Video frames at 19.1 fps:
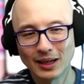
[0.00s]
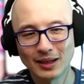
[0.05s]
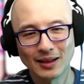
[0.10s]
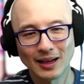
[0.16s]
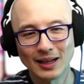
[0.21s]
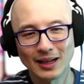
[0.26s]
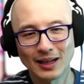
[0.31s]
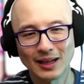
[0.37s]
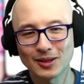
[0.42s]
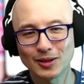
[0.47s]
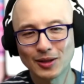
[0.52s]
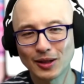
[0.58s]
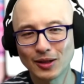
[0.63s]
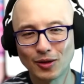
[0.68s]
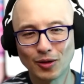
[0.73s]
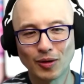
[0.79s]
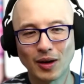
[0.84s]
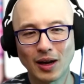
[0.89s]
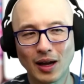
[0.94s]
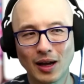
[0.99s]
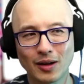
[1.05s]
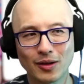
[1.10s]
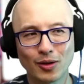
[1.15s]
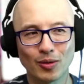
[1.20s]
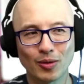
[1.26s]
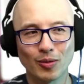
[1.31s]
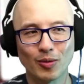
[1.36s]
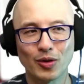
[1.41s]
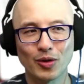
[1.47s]
and I just think you're
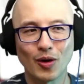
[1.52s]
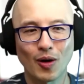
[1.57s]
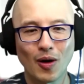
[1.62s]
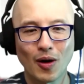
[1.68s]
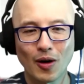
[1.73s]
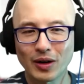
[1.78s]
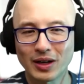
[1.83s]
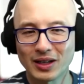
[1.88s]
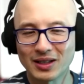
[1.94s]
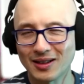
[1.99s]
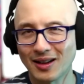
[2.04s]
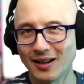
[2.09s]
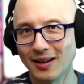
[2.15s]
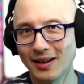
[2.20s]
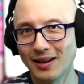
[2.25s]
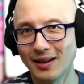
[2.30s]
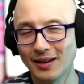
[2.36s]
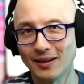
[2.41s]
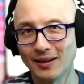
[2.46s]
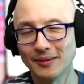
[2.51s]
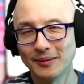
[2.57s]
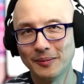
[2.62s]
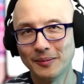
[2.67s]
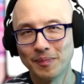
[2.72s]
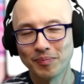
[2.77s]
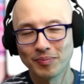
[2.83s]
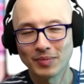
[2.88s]
not, your heart is not in it.